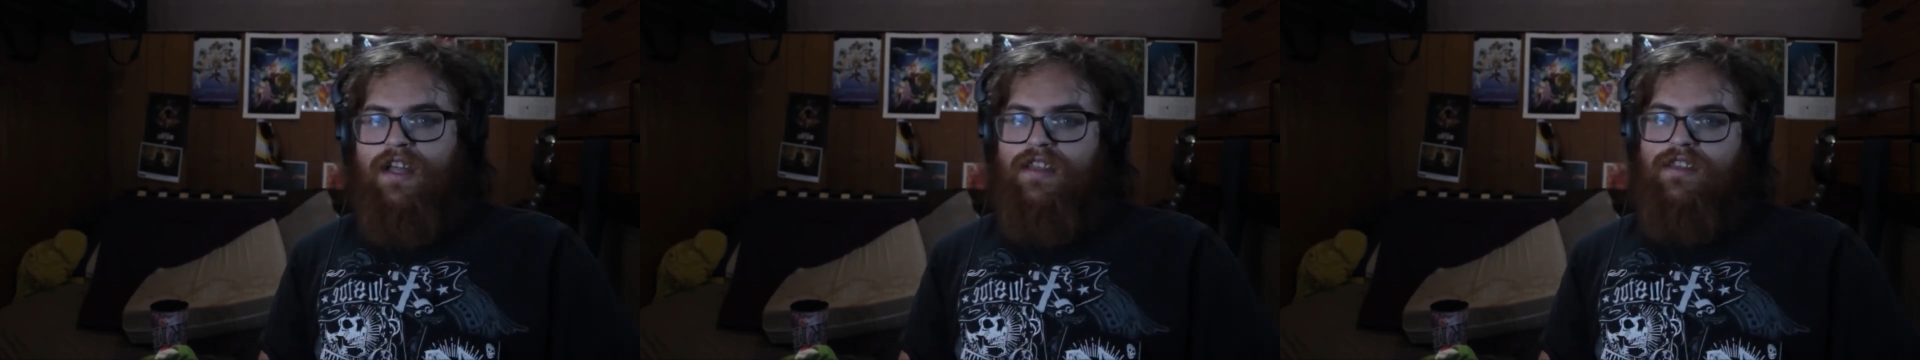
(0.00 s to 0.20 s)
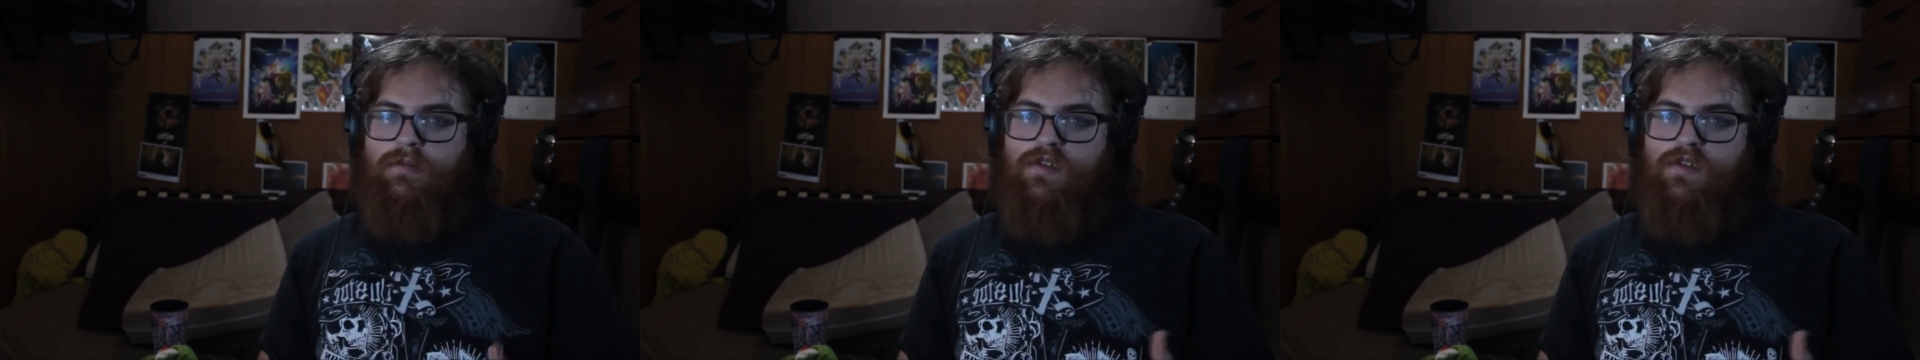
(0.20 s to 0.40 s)

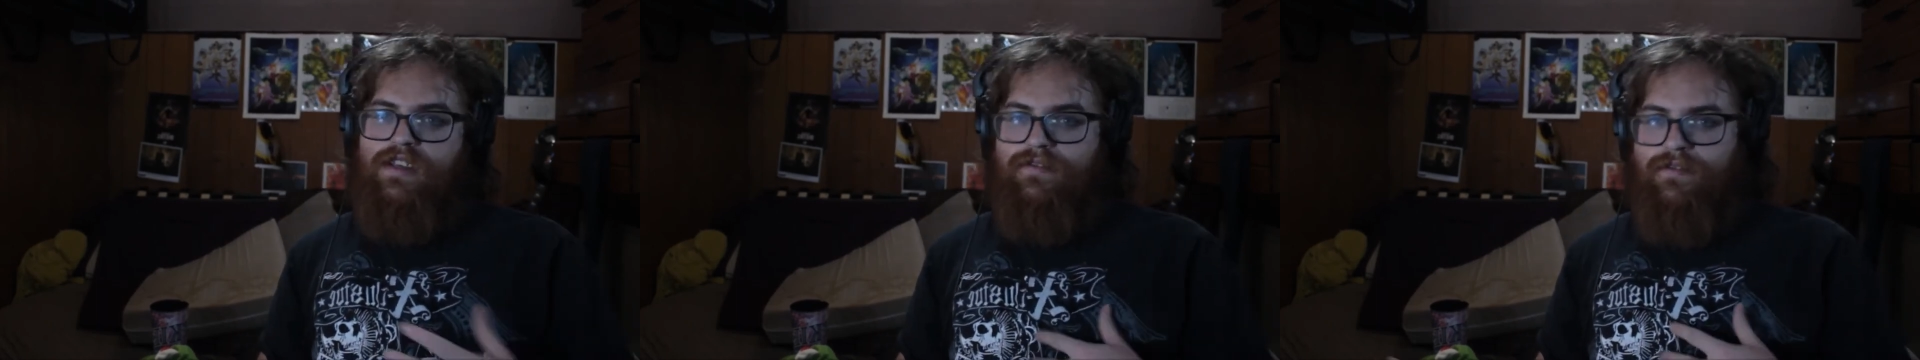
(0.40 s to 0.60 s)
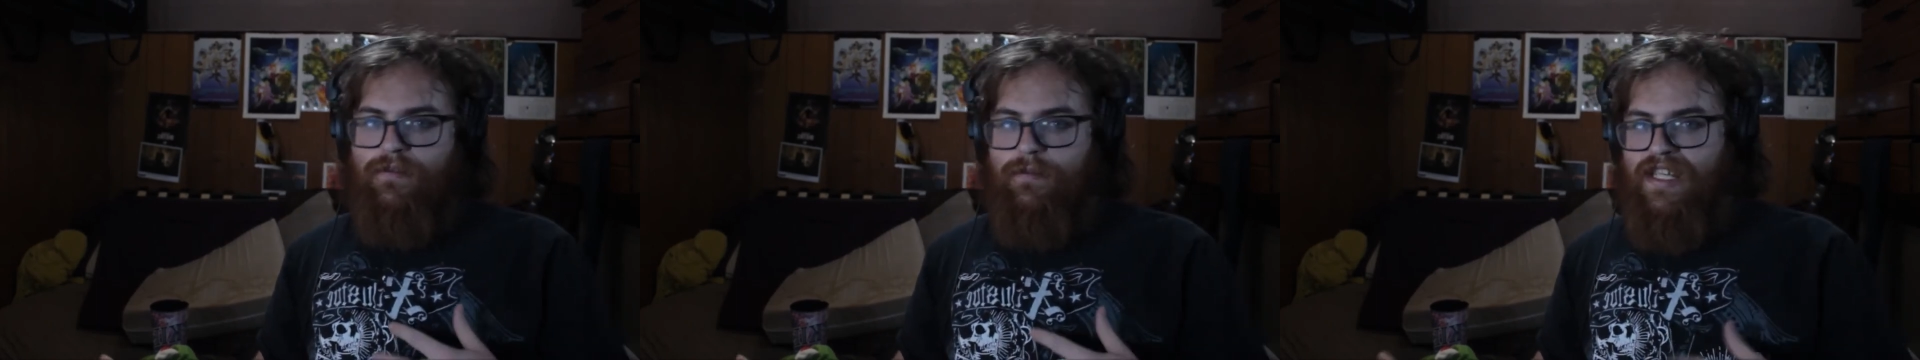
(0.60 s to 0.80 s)
the
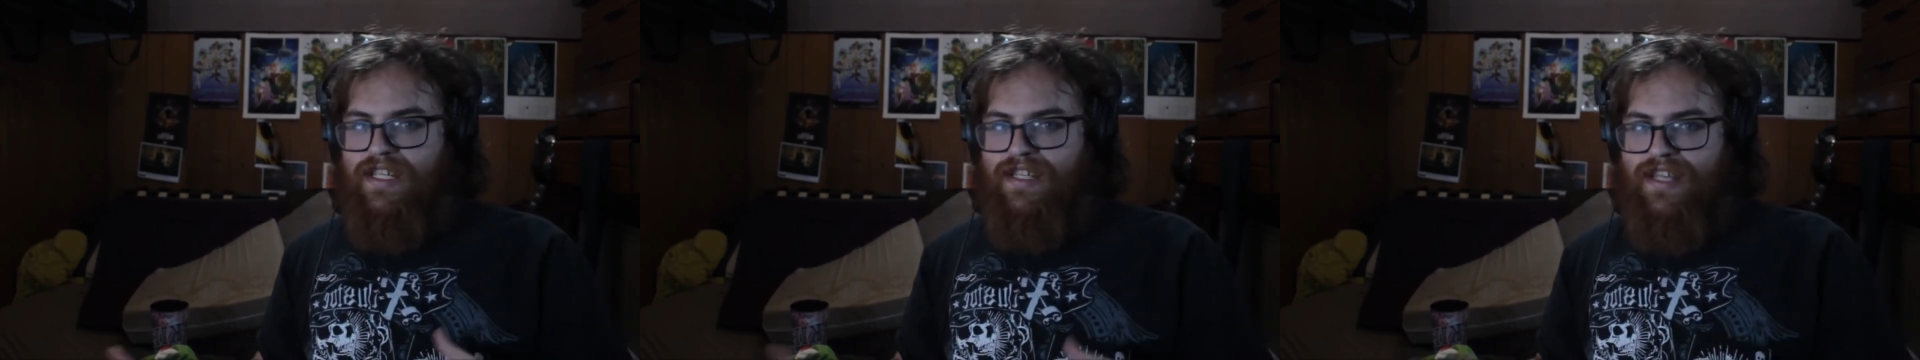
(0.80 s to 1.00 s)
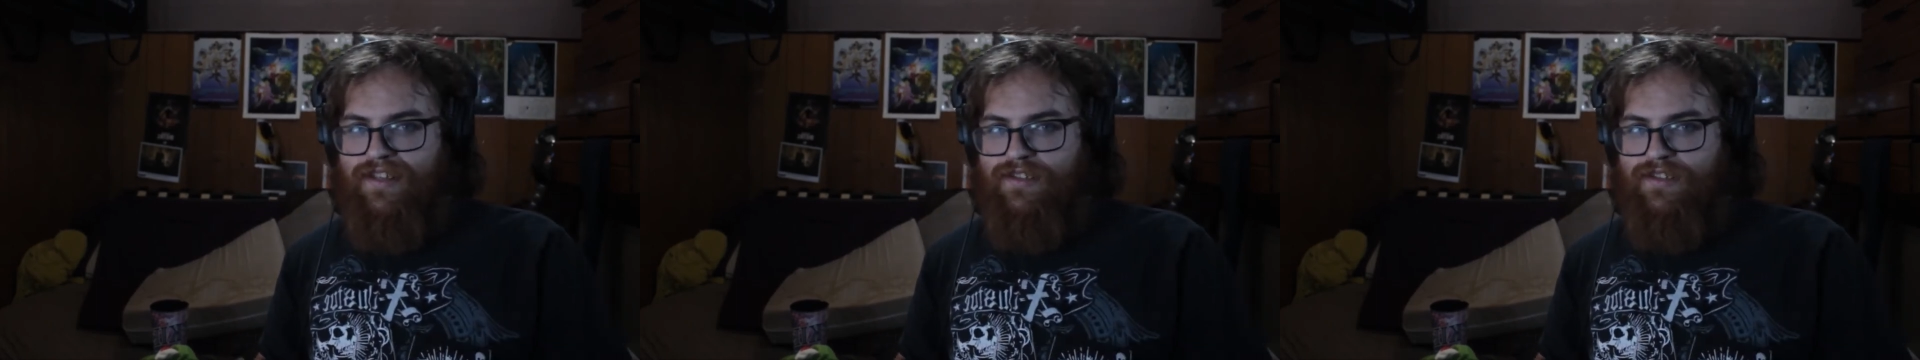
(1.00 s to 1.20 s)
music for me,
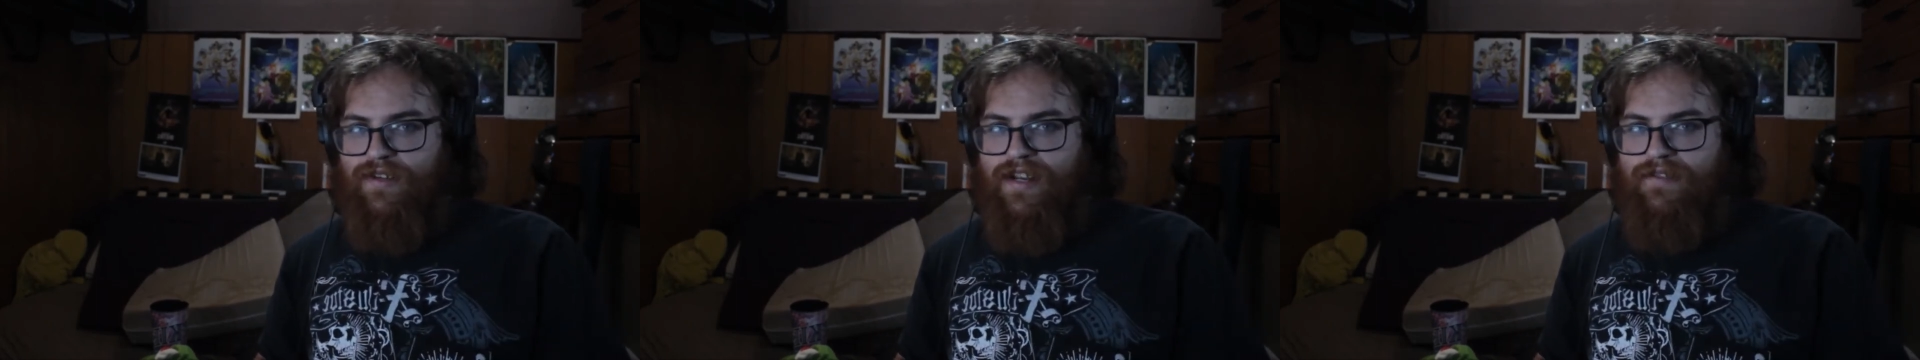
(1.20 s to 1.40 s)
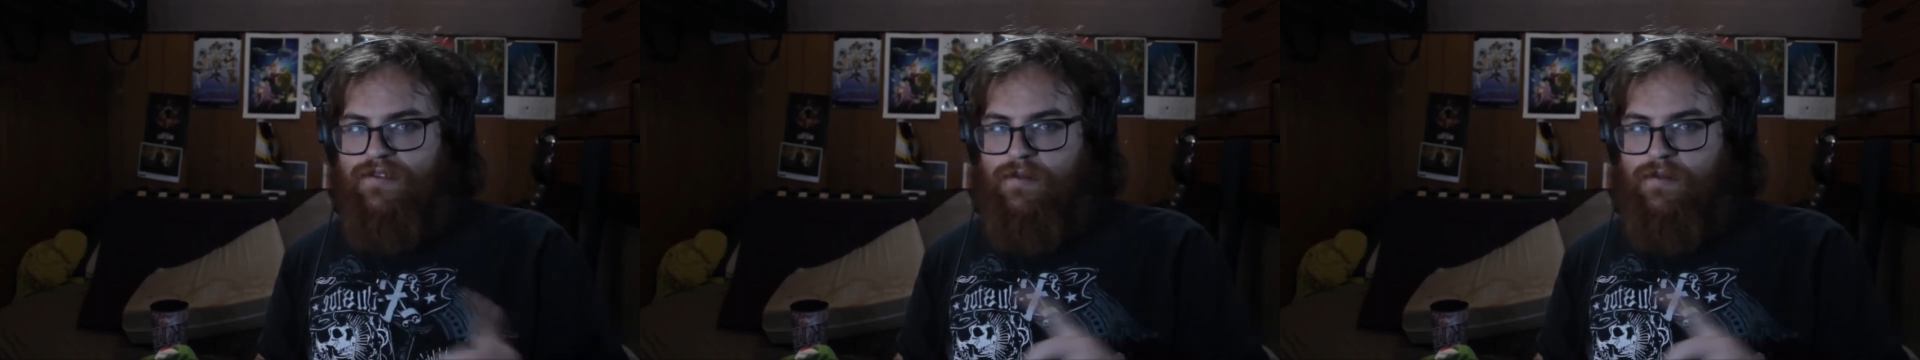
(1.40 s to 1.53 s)
Axel Grave,